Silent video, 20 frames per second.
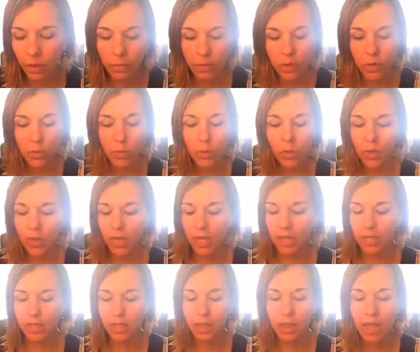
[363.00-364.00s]
few more
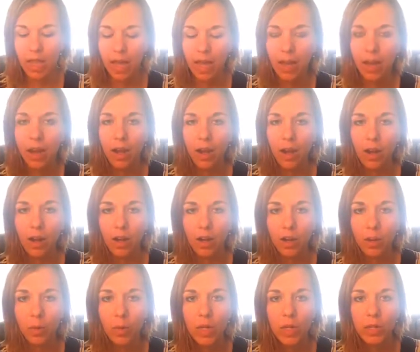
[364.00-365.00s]
things on that
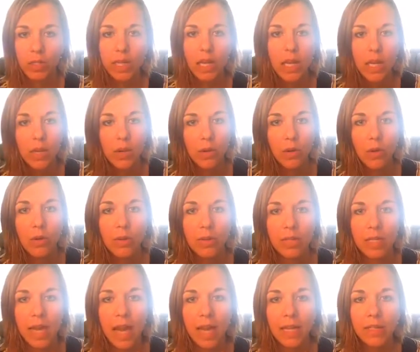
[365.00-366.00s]
are, when you're setting your
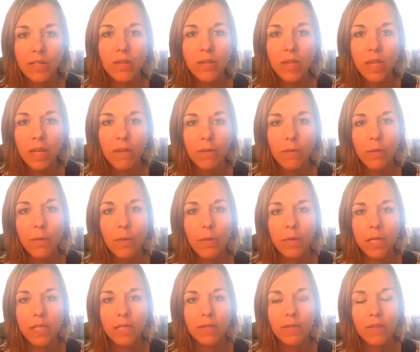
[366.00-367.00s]
goals, not doing it from a
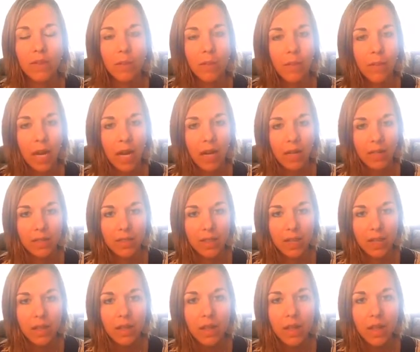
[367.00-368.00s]
place of
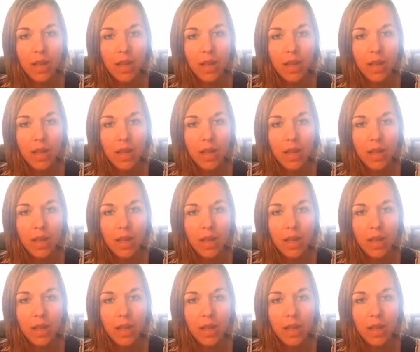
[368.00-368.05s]
comparison,